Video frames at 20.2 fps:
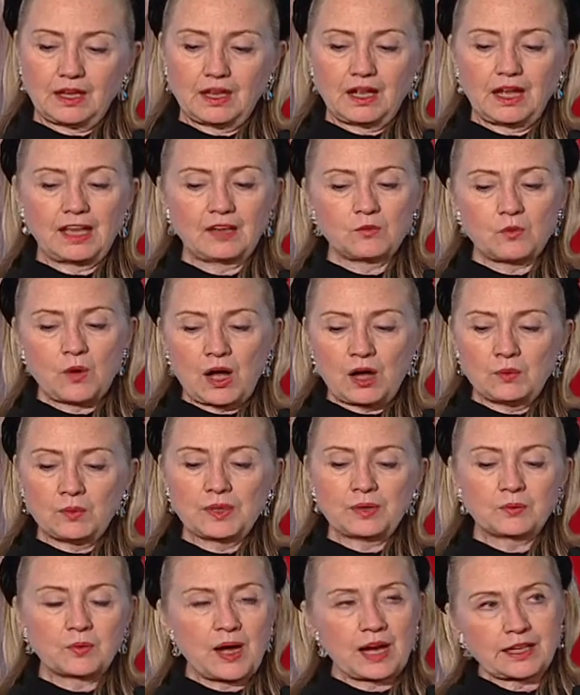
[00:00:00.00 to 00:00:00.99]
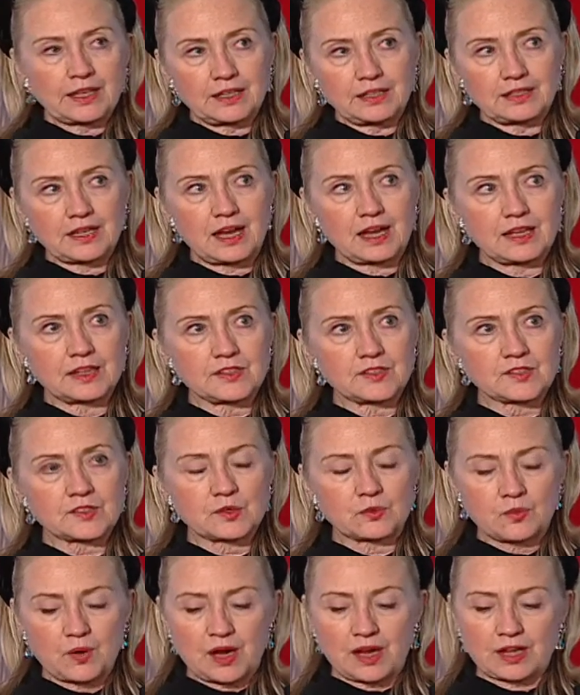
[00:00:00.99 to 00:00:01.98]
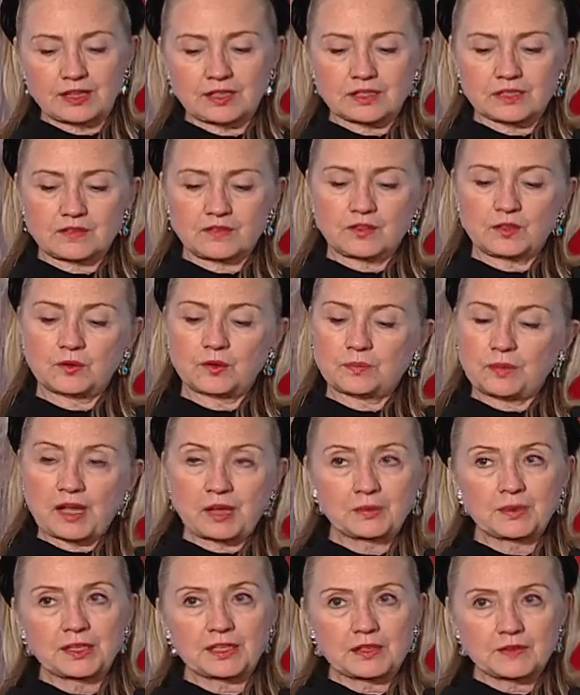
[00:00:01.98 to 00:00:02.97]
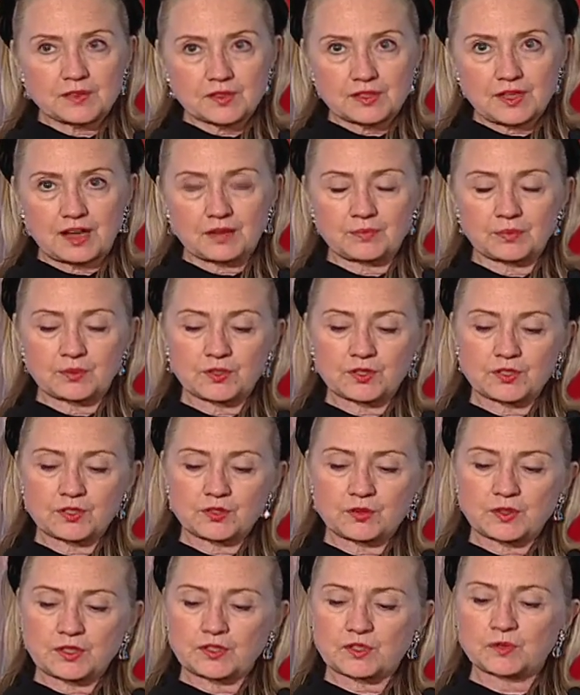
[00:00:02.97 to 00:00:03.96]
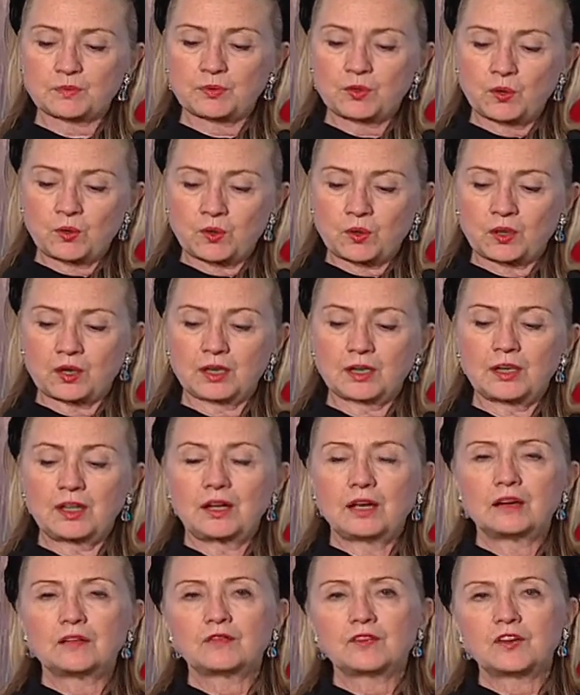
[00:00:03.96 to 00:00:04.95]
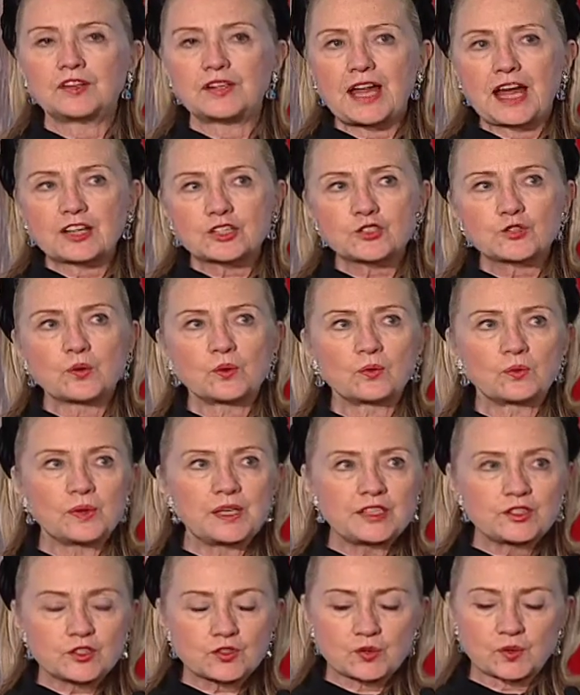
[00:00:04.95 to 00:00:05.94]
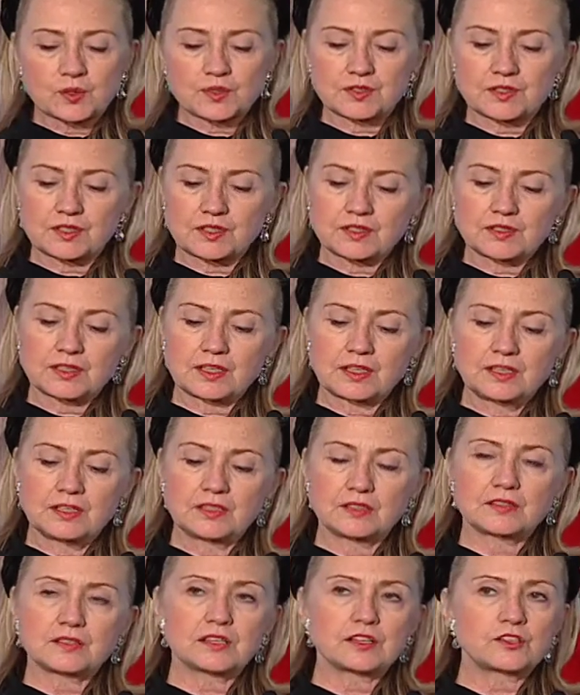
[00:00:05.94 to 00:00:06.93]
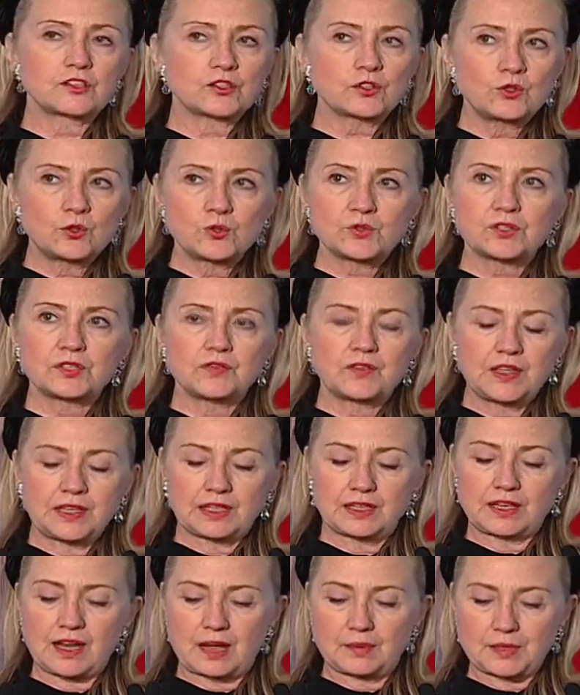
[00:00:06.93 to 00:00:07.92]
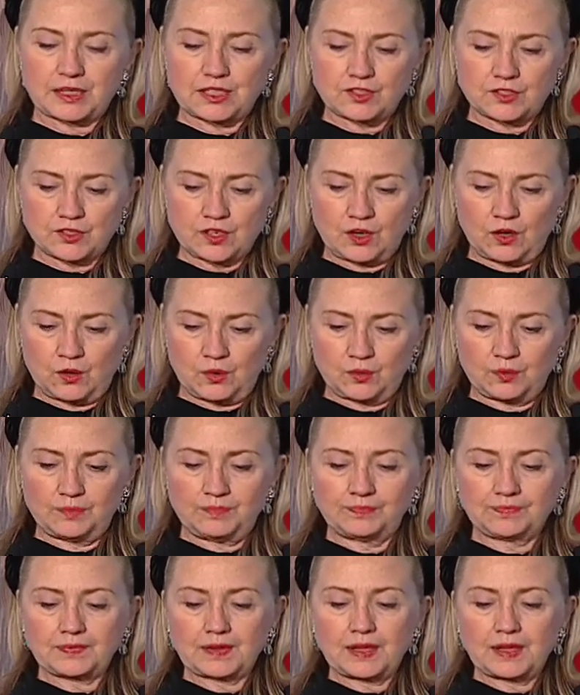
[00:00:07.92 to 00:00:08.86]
And while we recognize the right of the Republic of Cyprus to explore for natural resources in its exclusive economic zone,